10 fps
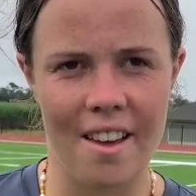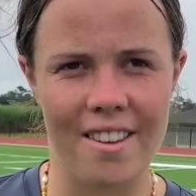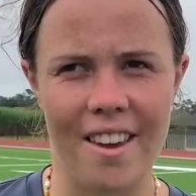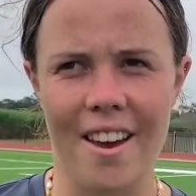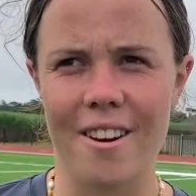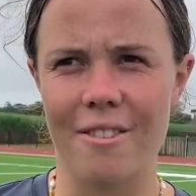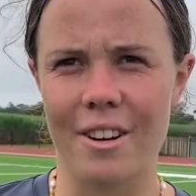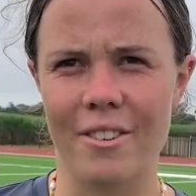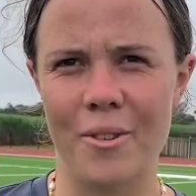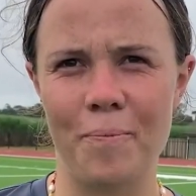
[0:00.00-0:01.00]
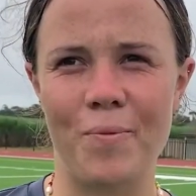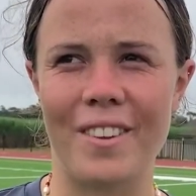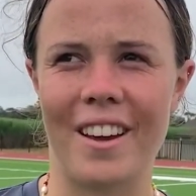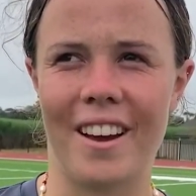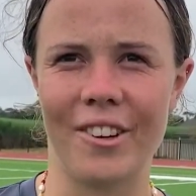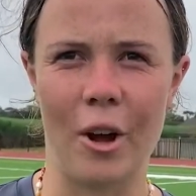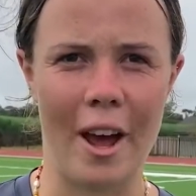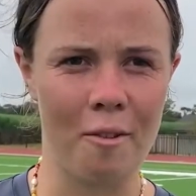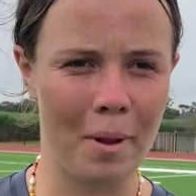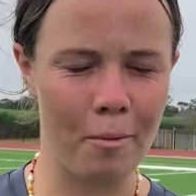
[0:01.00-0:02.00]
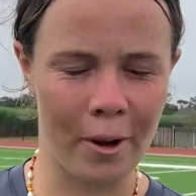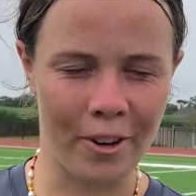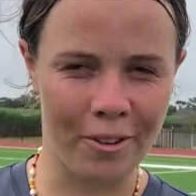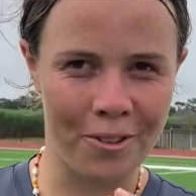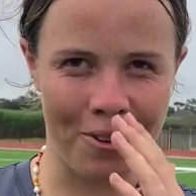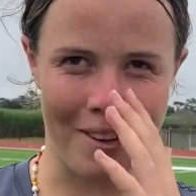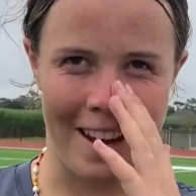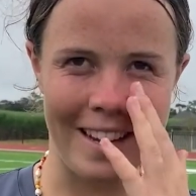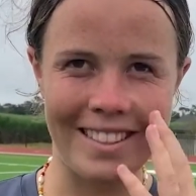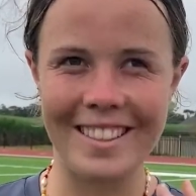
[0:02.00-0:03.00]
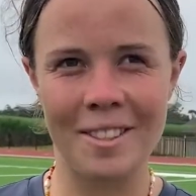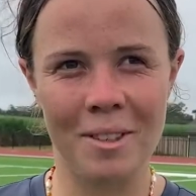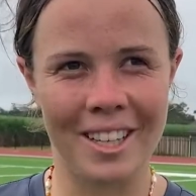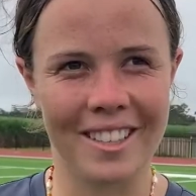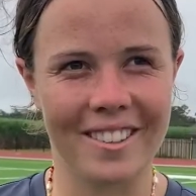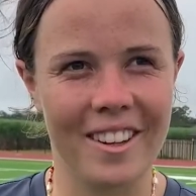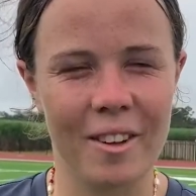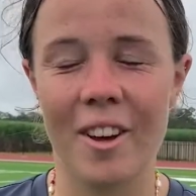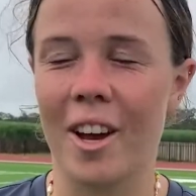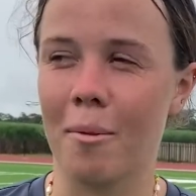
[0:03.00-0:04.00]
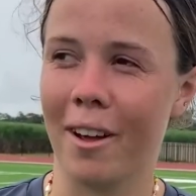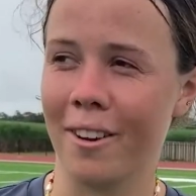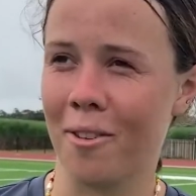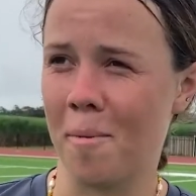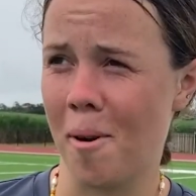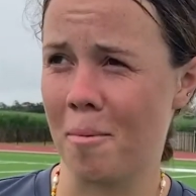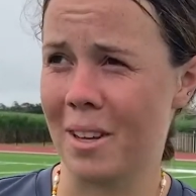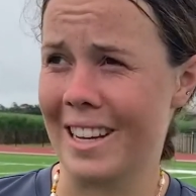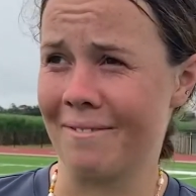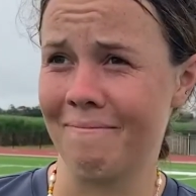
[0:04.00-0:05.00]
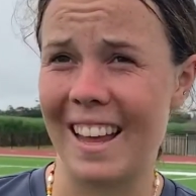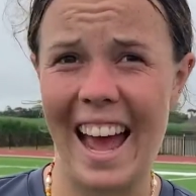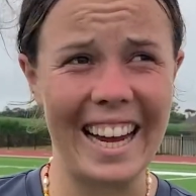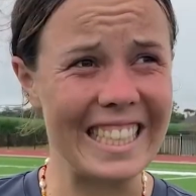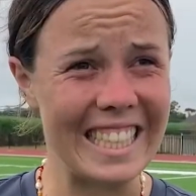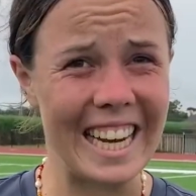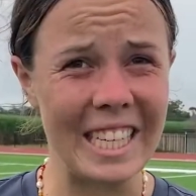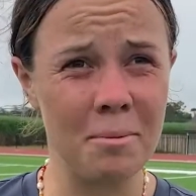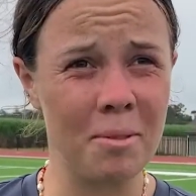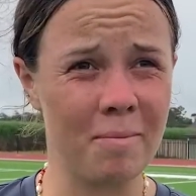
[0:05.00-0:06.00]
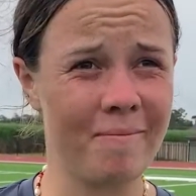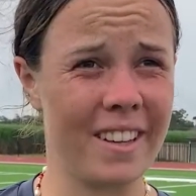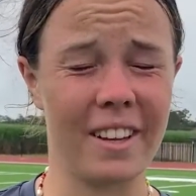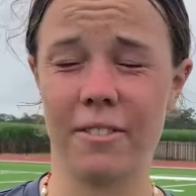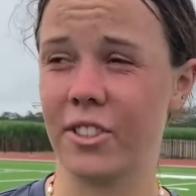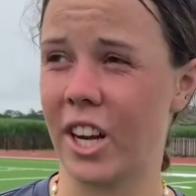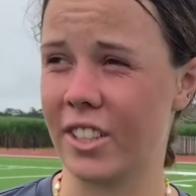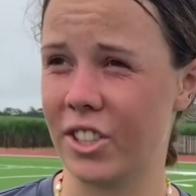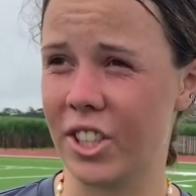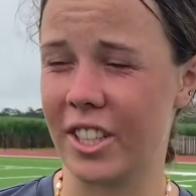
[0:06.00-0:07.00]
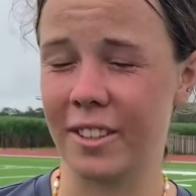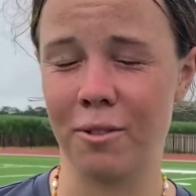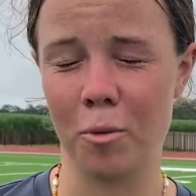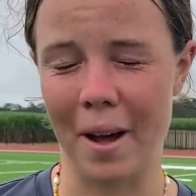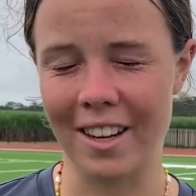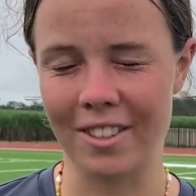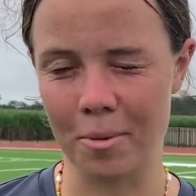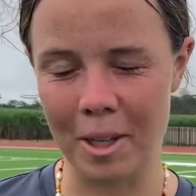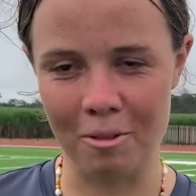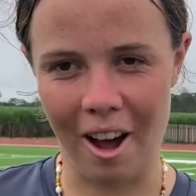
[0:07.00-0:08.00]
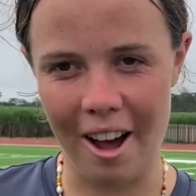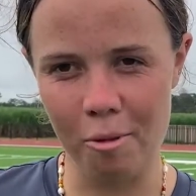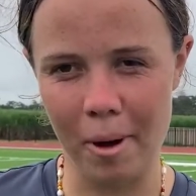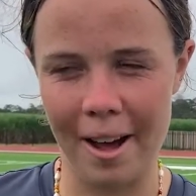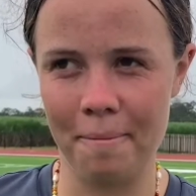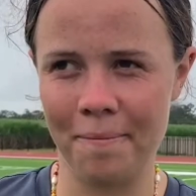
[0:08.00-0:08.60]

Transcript: Yeah, well, I don't know. I haven't played winger in a few years. I played it for probably 8 years and then I've changed to fullback, so it's been a while, but